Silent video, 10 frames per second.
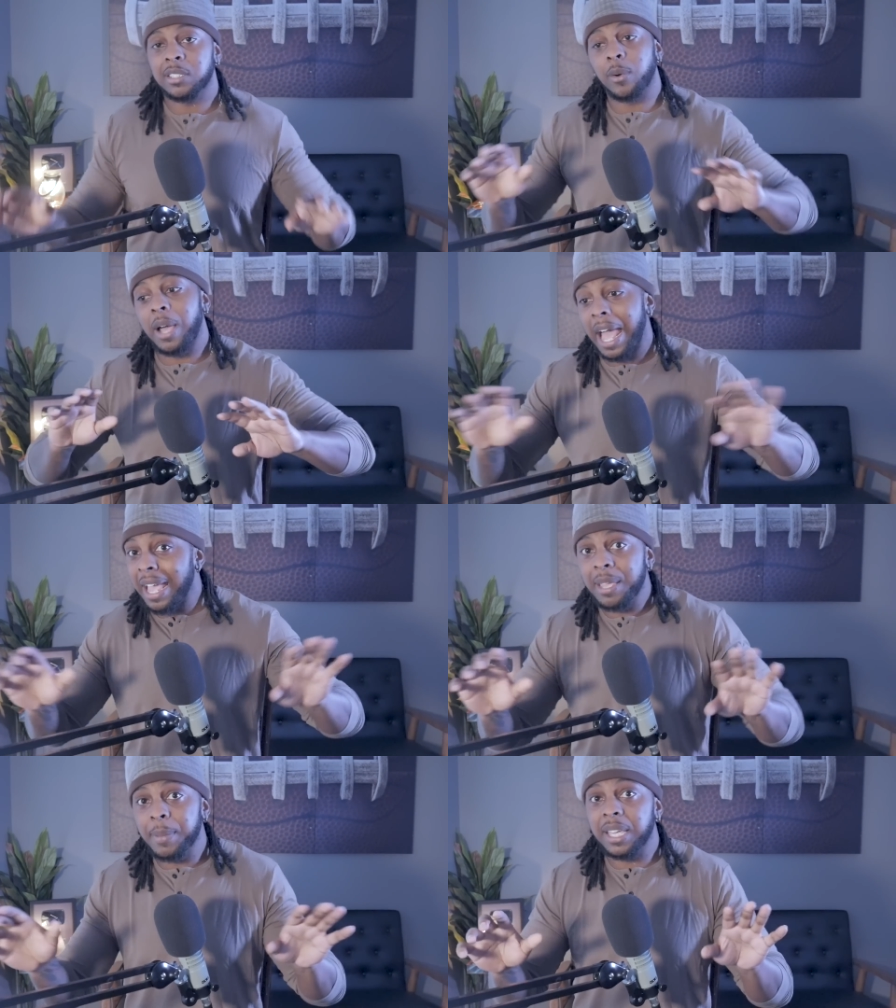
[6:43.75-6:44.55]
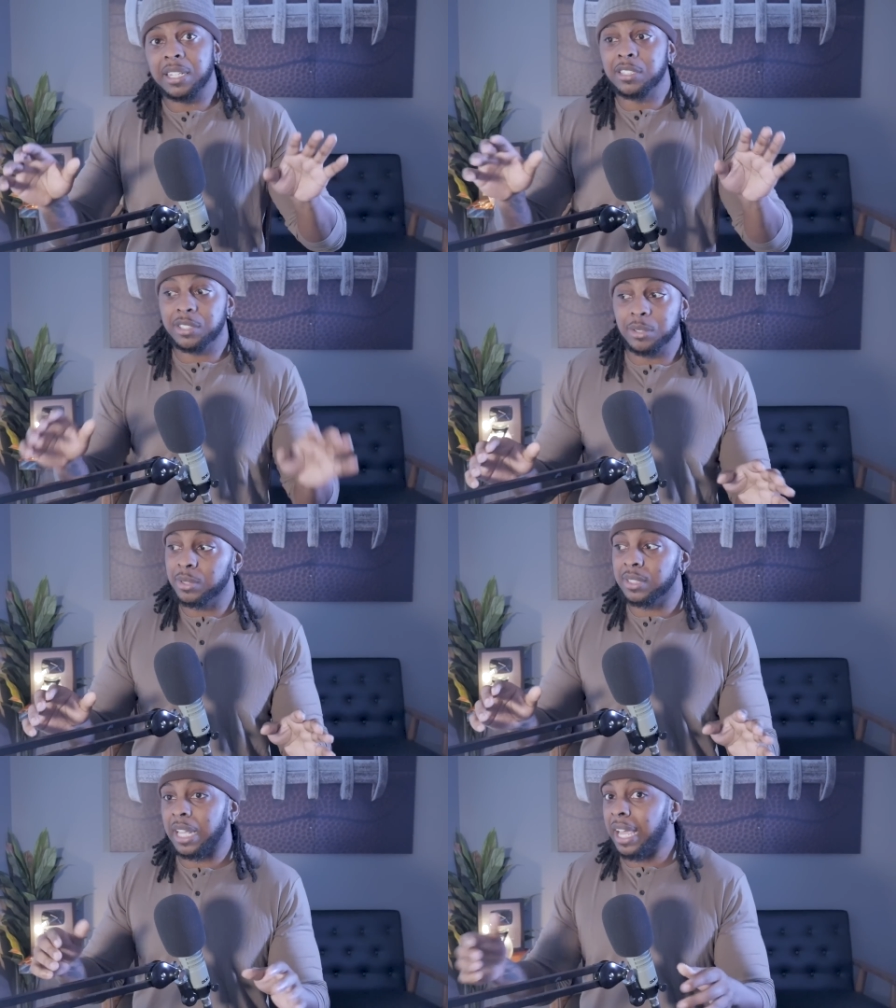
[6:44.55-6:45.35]
So I ain't making
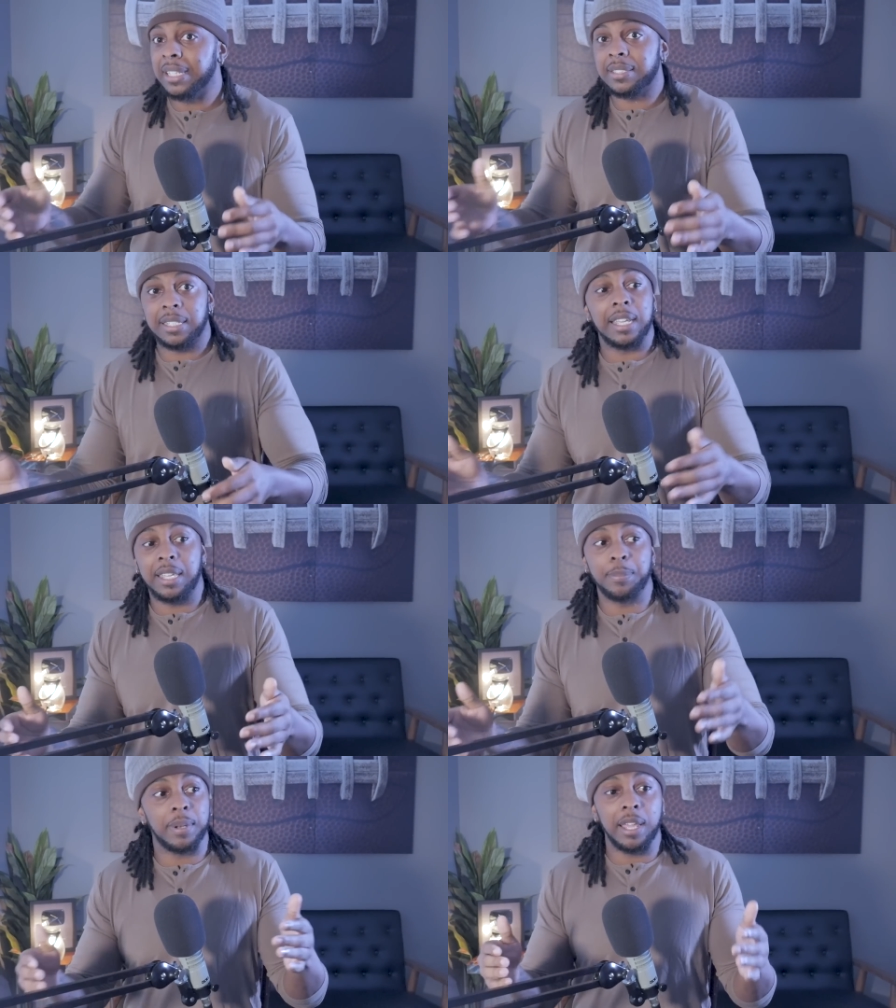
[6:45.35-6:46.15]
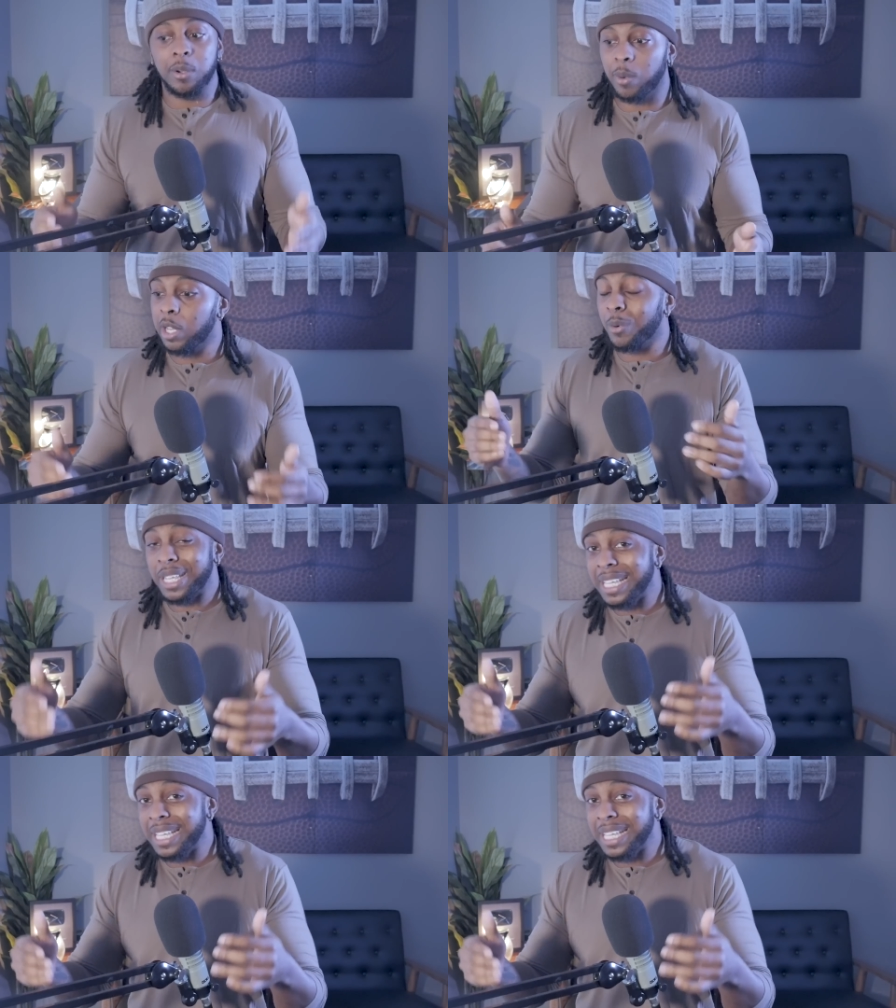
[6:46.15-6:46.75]
excuses. I ain't saying he played well.